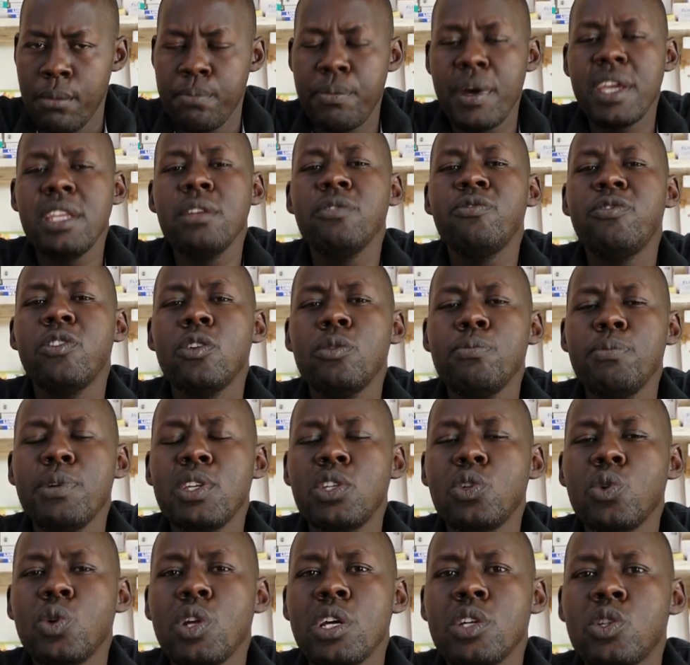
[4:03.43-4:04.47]
Painful
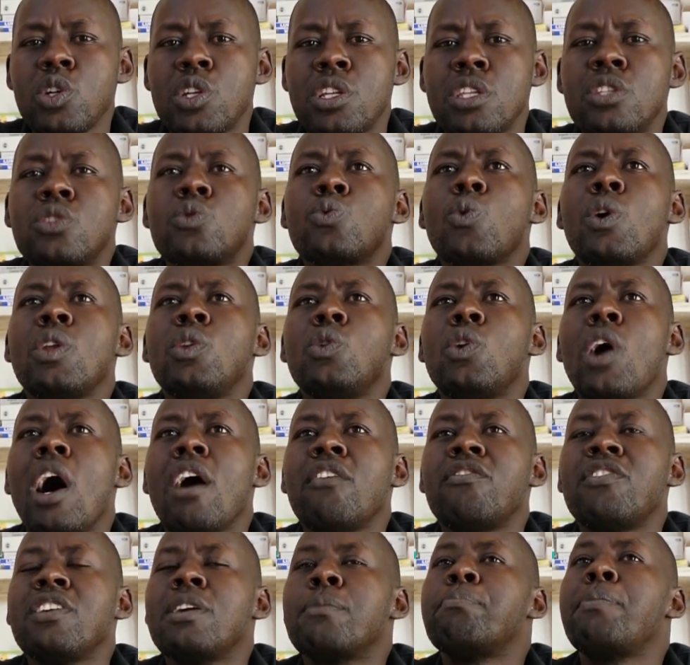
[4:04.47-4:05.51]
maturation is when you're
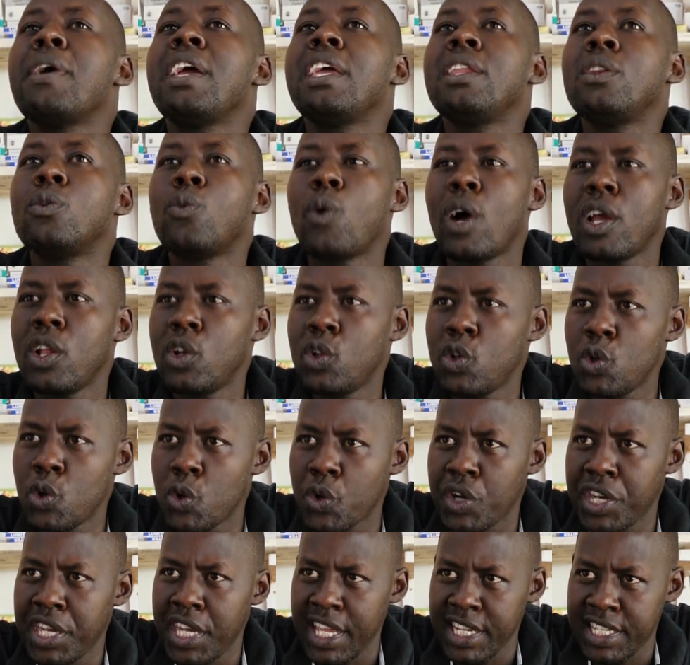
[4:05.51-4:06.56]
having pain while
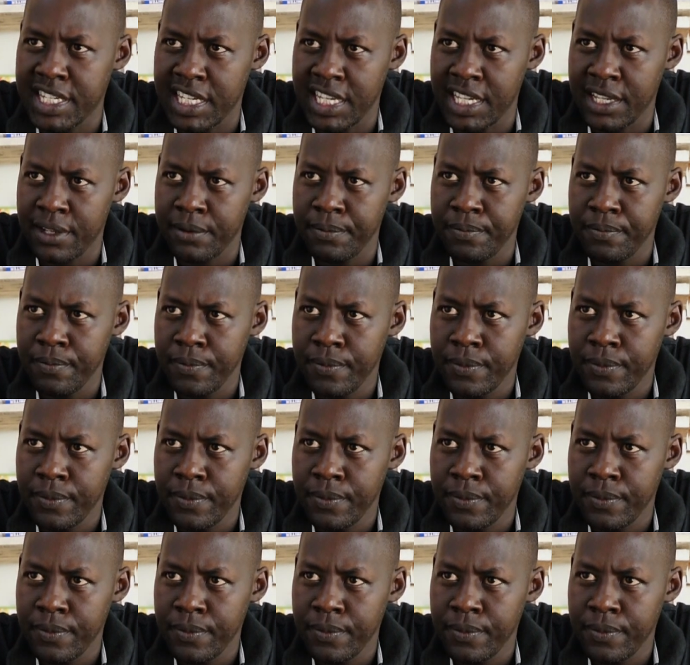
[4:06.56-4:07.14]
urinating.